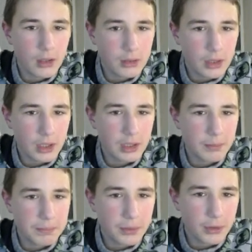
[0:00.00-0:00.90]
Can I get a
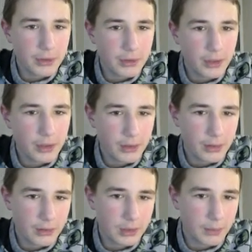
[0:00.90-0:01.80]
pawn?
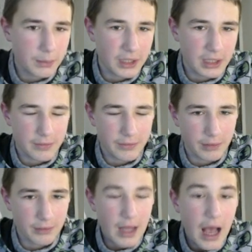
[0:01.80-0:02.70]
Okay, I'll play knight e5.
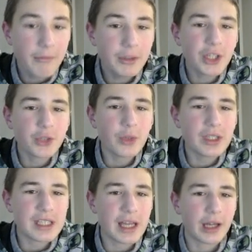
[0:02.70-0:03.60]
I wanted queen
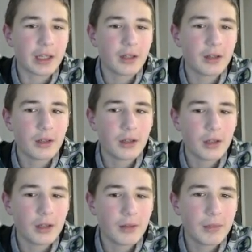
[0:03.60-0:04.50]
sack,
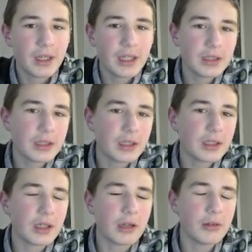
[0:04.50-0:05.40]
but I
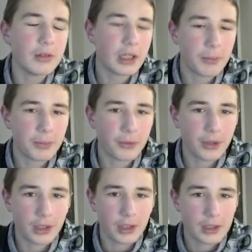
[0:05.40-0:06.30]
couldn't get a
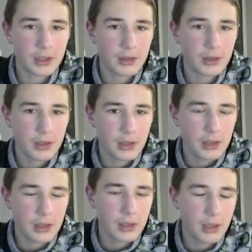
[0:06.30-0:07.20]
pawn, guys.
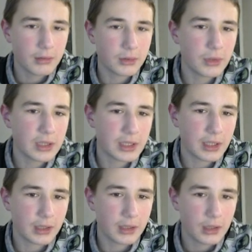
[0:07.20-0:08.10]
One queen
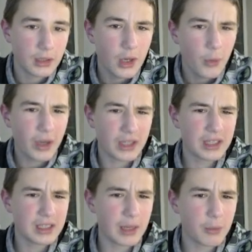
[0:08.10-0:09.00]
sack. Wait,
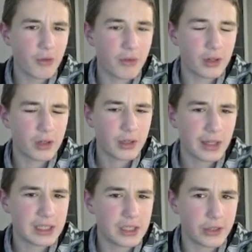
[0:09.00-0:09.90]
that's game over.
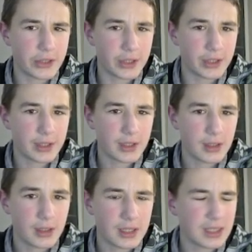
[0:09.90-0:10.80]
That's GG's.
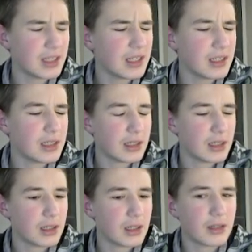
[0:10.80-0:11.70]
Isn't it?
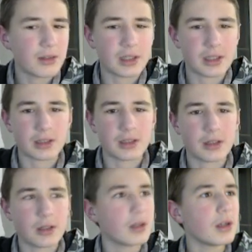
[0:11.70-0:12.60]
No, it isn't.
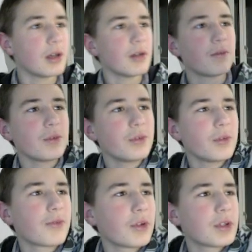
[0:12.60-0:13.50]
Pawn don't
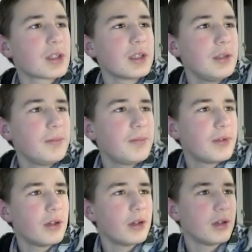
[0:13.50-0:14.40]
fall asleep.
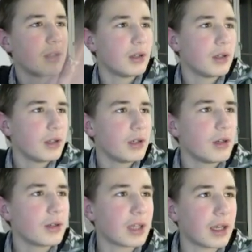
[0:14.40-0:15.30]

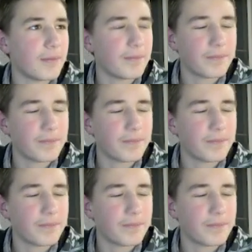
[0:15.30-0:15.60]
Okay.